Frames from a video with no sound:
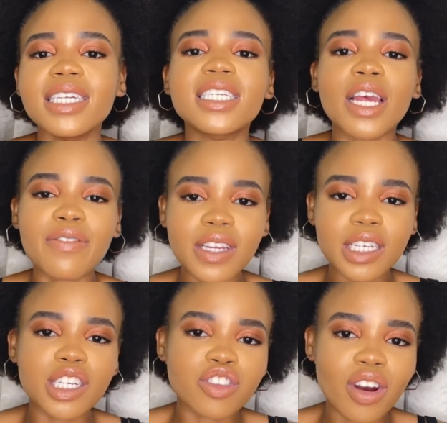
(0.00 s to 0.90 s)

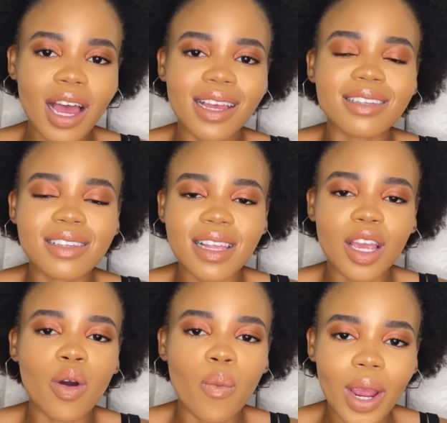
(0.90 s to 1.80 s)
Definitely try
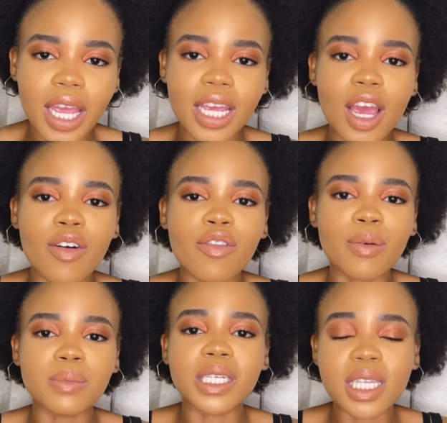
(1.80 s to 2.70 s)
stay away
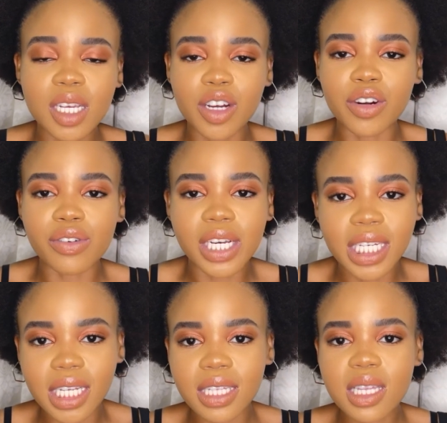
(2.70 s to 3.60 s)
from these
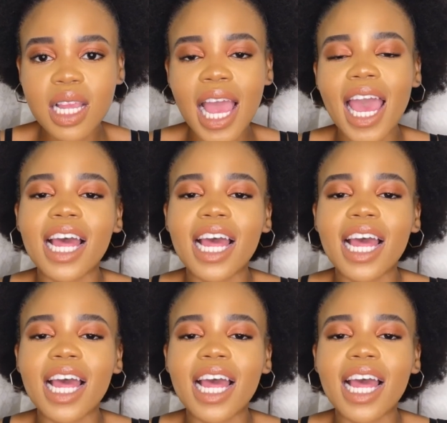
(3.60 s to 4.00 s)
ingredients,